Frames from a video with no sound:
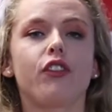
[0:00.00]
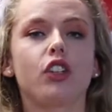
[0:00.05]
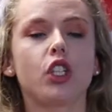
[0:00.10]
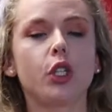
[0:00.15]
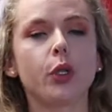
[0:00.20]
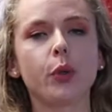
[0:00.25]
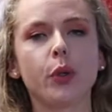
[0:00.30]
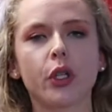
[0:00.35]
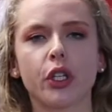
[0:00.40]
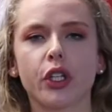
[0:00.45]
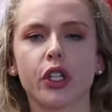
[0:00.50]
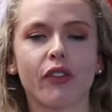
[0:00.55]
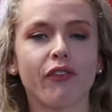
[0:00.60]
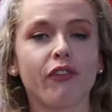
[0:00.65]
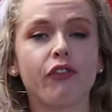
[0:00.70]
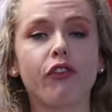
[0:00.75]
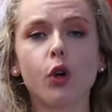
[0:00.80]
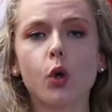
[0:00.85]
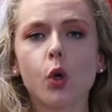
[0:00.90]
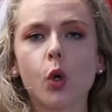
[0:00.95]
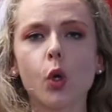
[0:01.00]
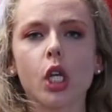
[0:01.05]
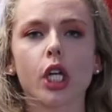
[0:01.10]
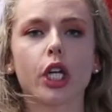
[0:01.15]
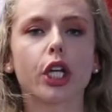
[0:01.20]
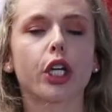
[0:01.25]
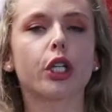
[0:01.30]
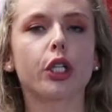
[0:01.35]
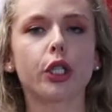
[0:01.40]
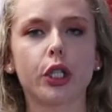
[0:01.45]
full
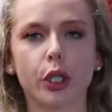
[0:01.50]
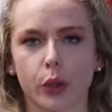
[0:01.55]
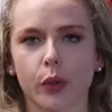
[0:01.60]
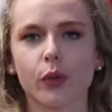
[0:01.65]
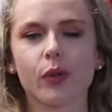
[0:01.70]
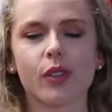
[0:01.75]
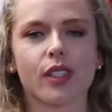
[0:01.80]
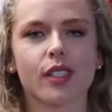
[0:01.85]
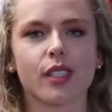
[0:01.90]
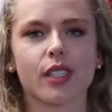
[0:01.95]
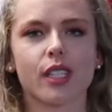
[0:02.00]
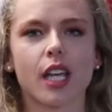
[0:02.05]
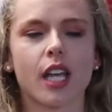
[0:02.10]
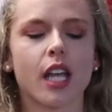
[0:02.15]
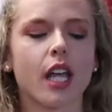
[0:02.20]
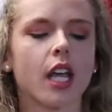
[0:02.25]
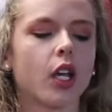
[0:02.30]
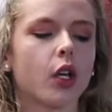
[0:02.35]
glutes,